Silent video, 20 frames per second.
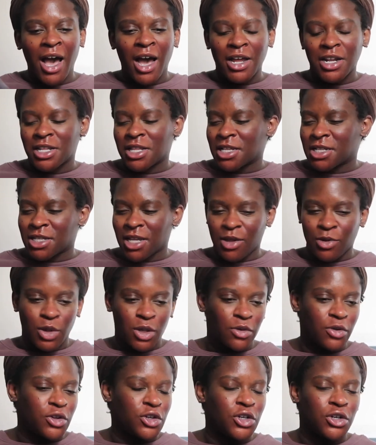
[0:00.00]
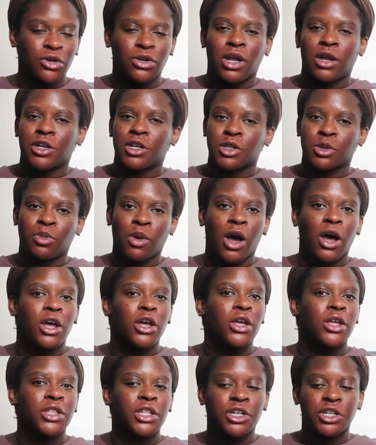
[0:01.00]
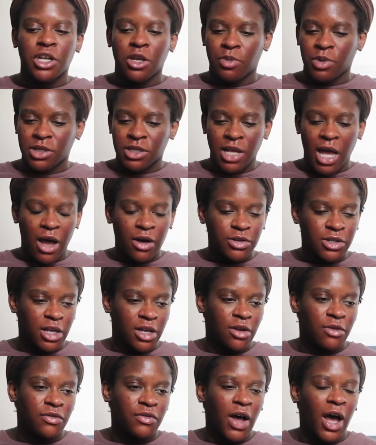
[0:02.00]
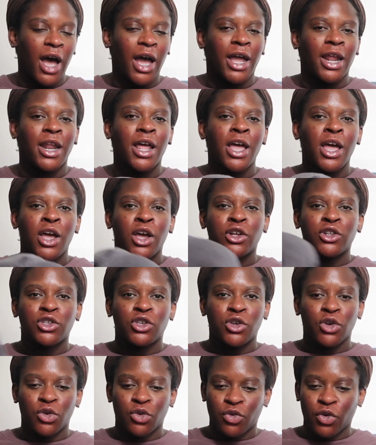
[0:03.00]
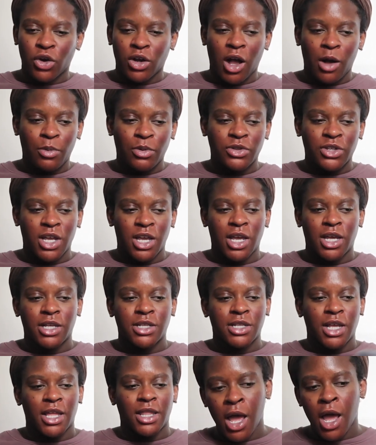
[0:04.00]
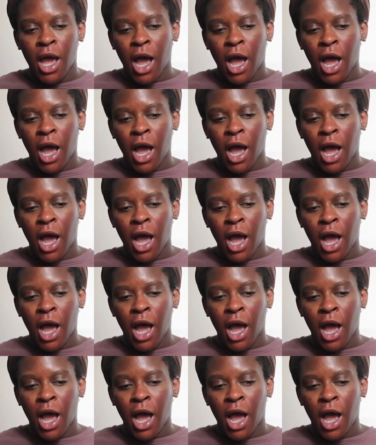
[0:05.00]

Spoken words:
I did the same thing with Jude. I just bought the cheapest towels I could find to use for a couple days.